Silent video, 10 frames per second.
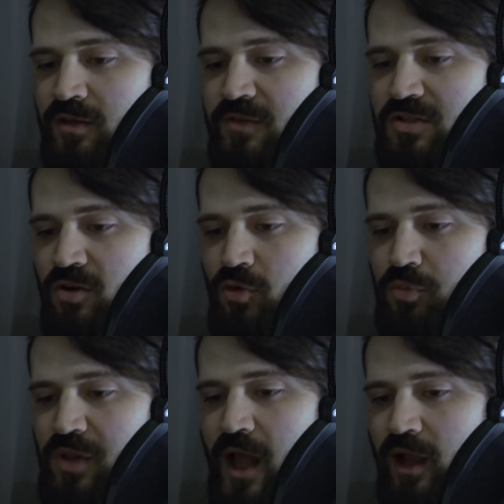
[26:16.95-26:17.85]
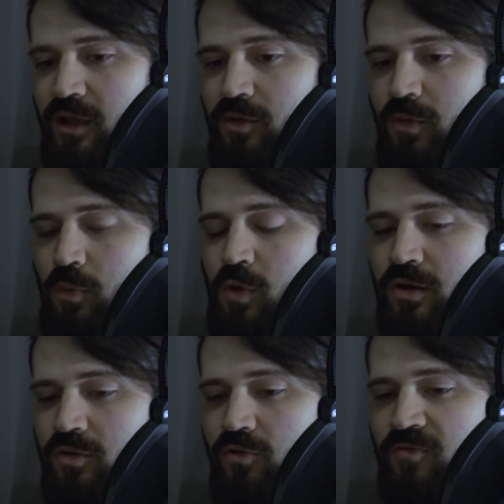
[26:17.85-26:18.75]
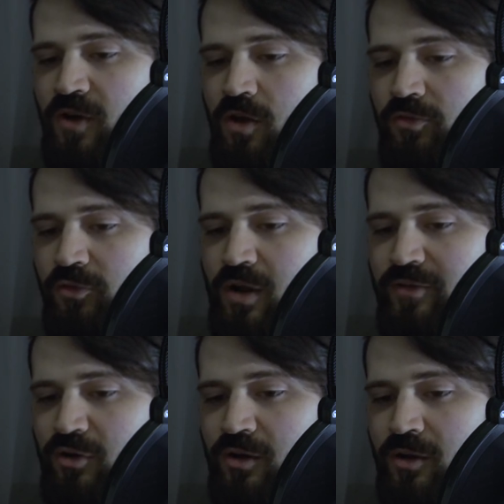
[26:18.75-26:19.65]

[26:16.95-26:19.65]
of eternal black where one could fall forever.